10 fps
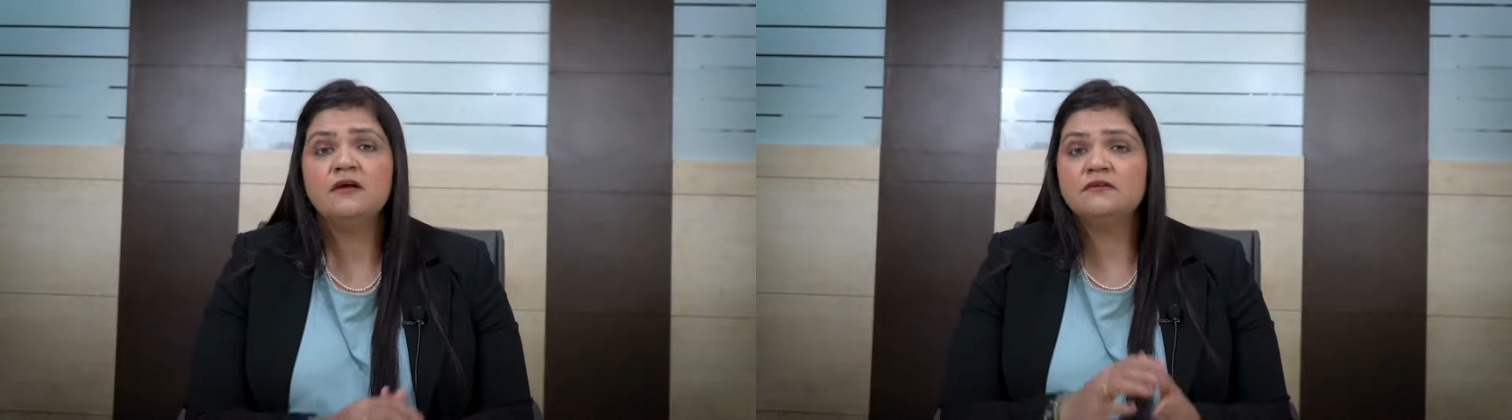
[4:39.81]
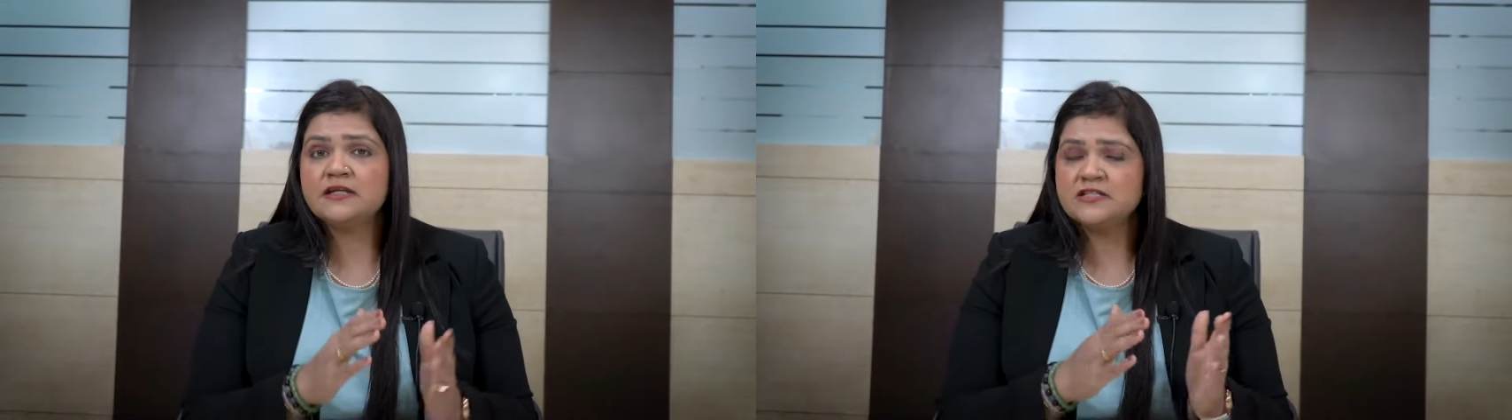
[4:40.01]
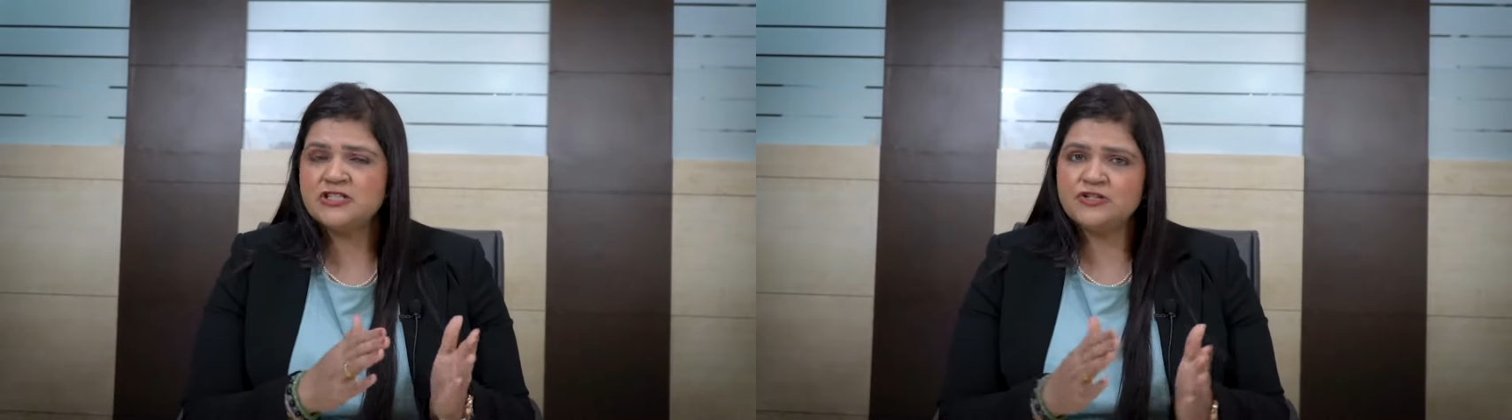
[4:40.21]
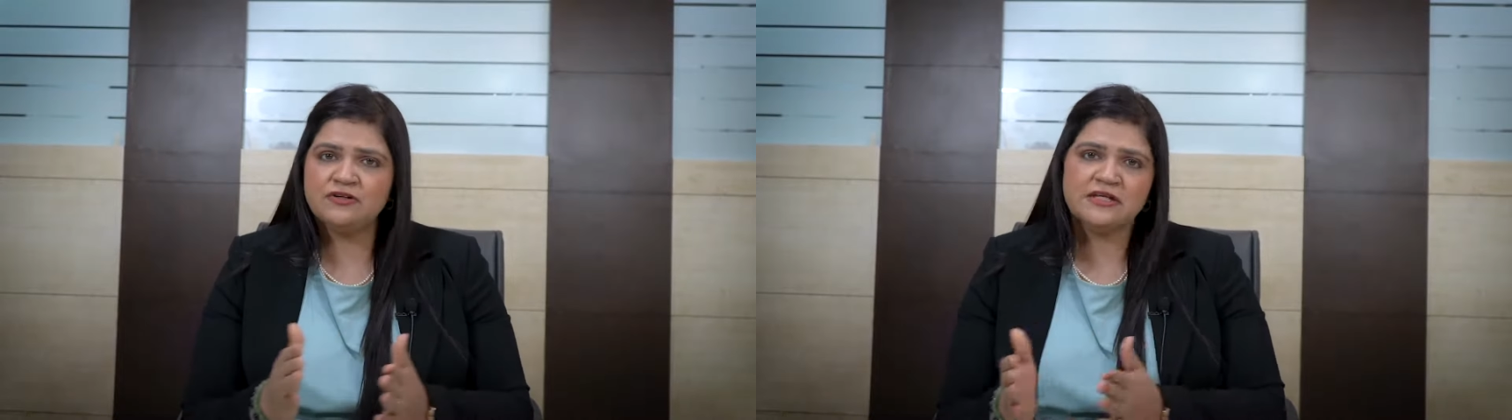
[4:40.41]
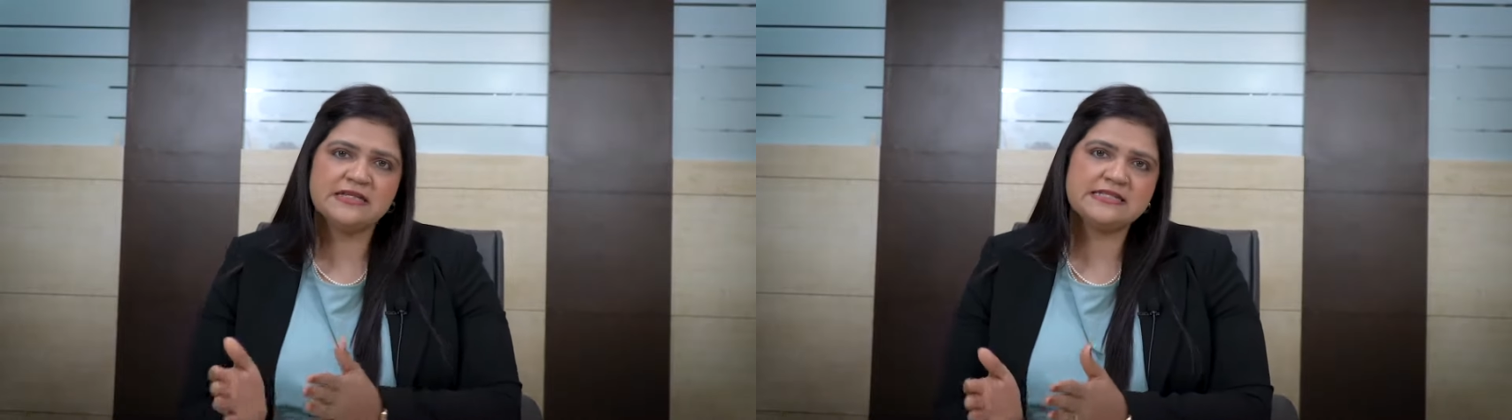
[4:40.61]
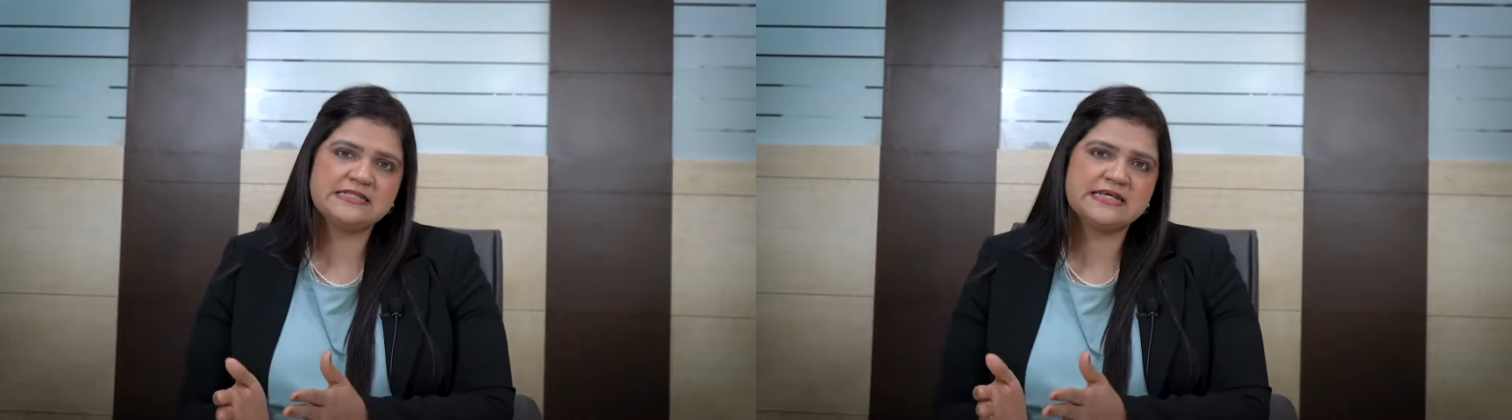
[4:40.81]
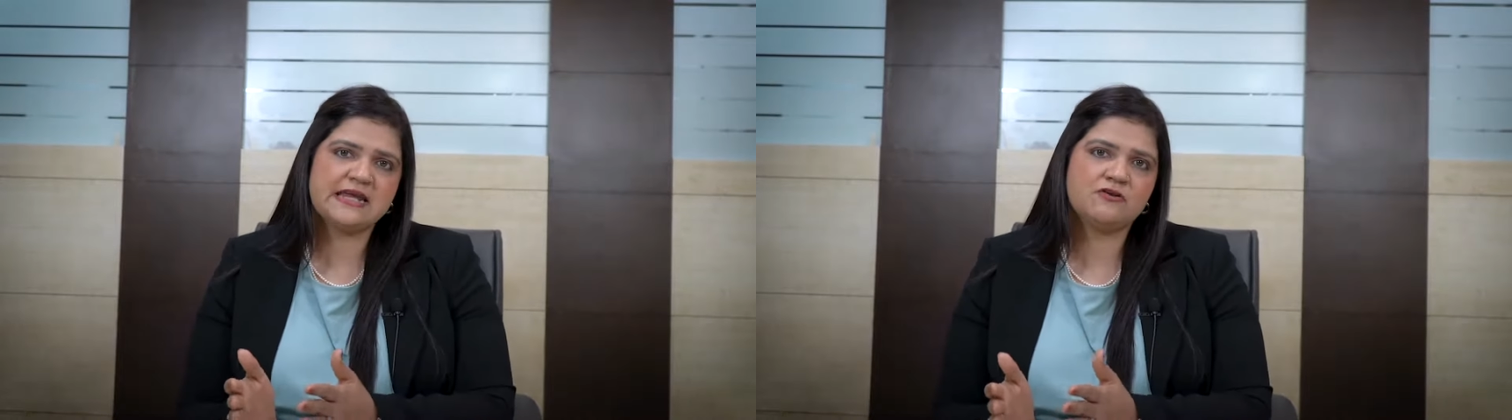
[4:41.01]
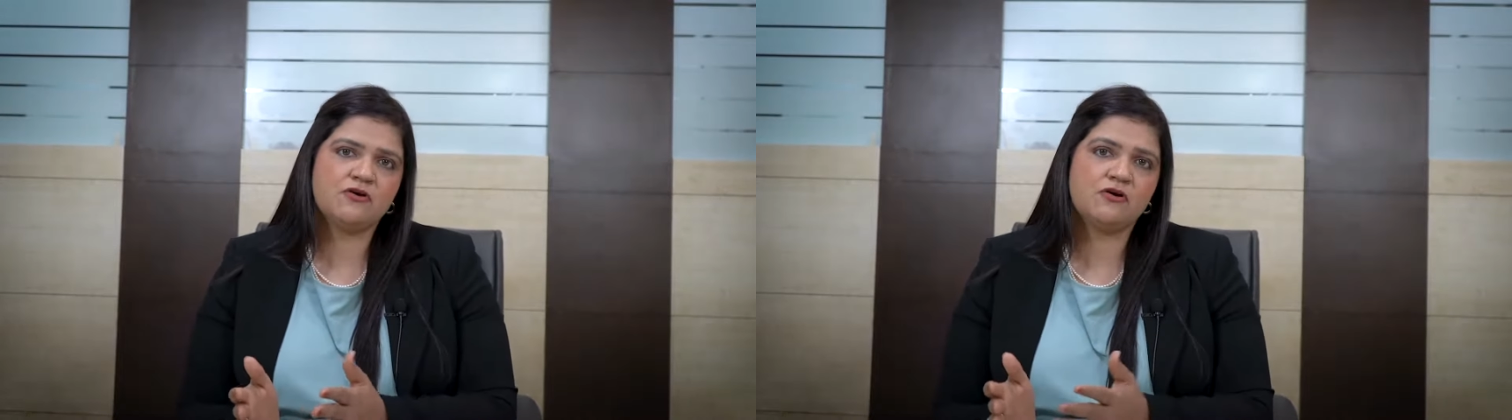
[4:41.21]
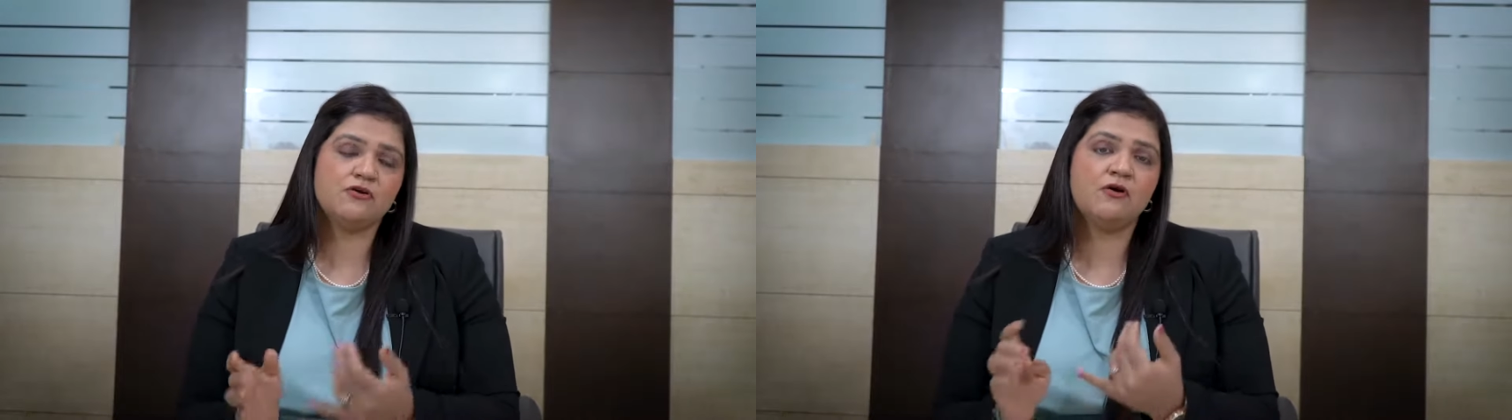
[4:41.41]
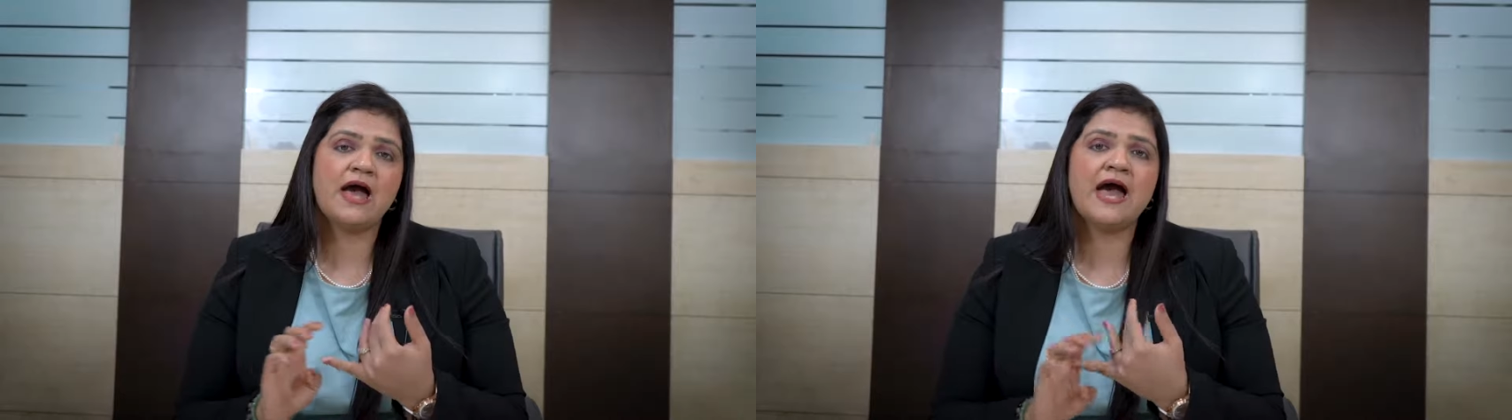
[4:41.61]
that during this tenure
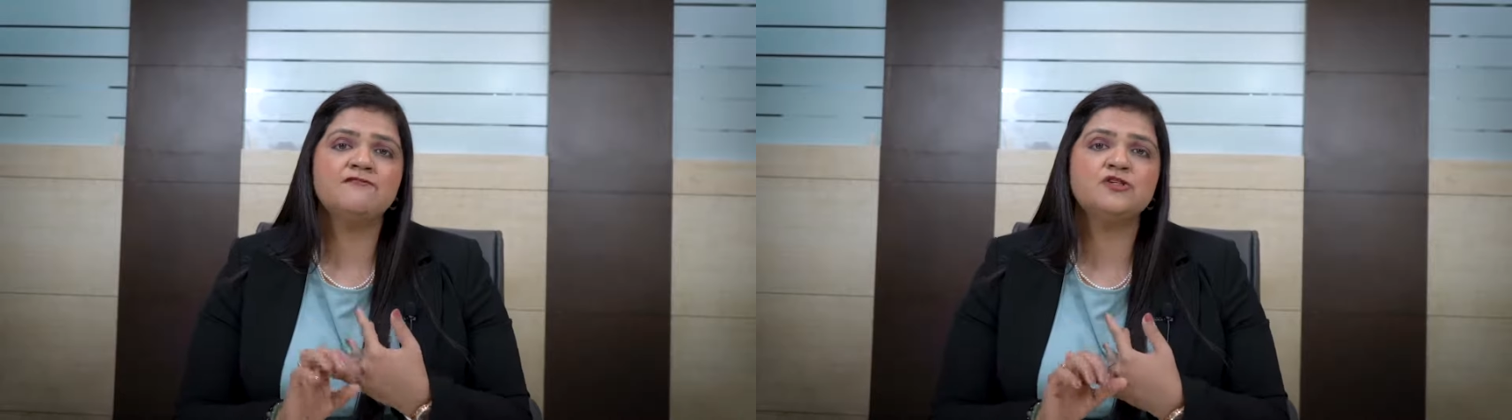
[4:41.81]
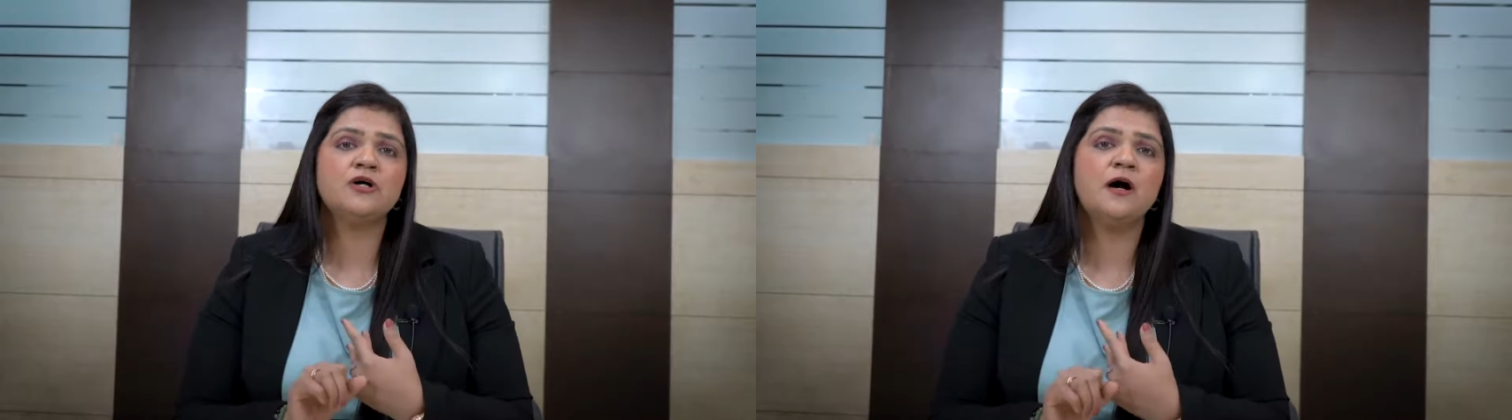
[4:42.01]
you have to